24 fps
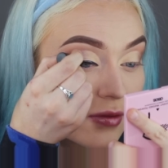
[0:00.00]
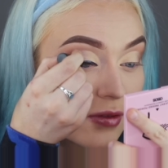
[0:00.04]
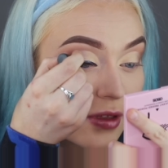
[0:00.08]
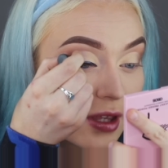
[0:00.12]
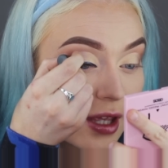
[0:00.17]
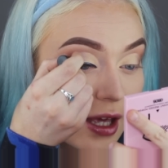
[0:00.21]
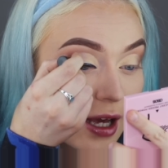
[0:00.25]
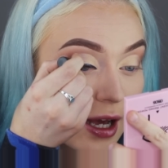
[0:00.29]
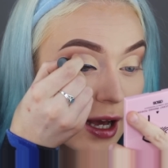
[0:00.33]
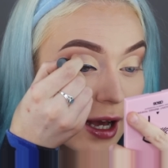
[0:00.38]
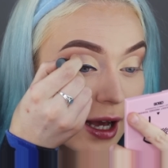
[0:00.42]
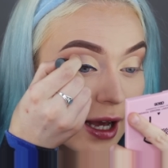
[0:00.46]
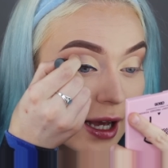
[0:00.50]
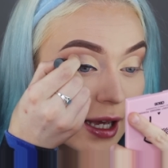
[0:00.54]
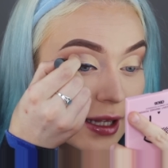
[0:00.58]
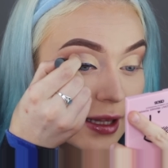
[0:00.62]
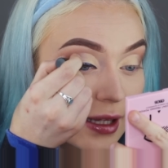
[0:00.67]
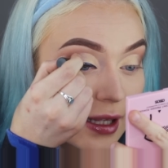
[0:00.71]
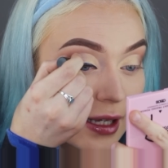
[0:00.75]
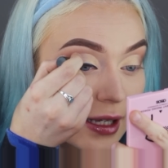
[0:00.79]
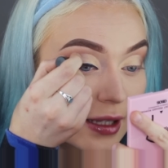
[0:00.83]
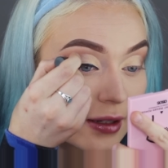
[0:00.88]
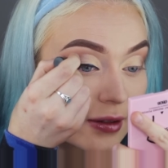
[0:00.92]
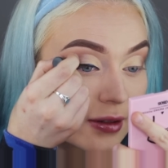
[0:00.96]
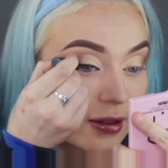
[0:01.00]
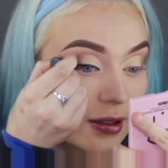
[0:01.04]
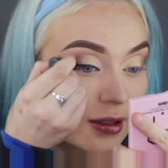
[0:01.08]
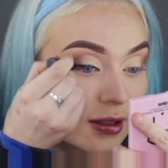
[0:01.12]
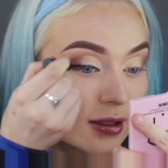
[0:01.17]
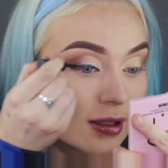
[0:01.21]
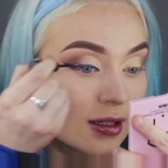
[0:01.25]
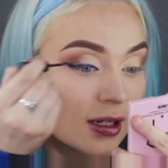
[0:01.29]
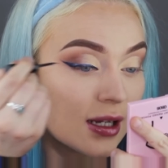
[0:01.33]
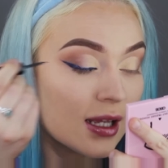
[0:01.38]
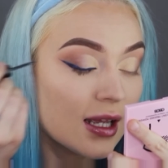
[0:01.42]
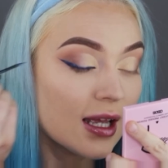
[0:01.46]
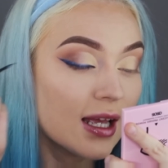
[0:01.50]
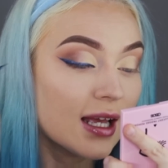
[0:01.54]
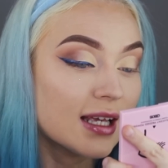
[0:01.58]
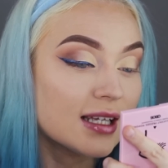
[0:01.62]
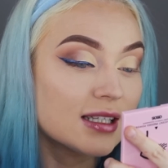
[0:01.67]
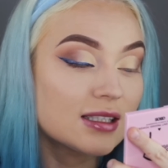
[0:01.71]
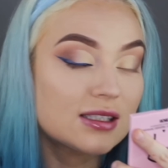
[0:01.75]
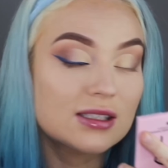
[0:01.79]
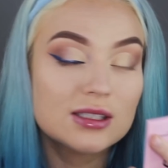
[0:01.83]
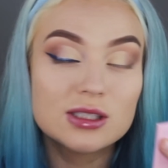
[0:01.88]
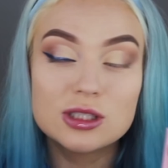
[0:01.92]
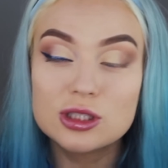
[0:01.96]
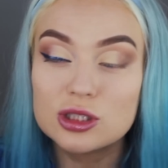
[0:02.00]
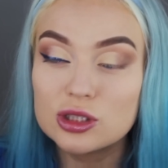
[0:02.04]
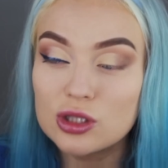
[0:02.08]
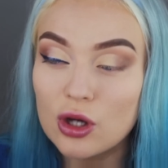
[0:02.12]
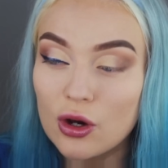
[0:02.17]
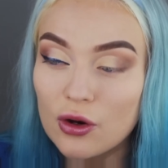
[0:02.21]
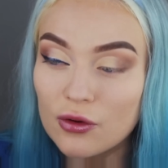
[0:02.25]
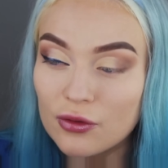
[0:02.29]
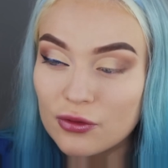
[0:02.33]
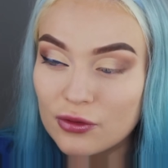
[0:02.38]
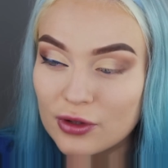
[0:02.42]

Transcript: of the eyeliner is so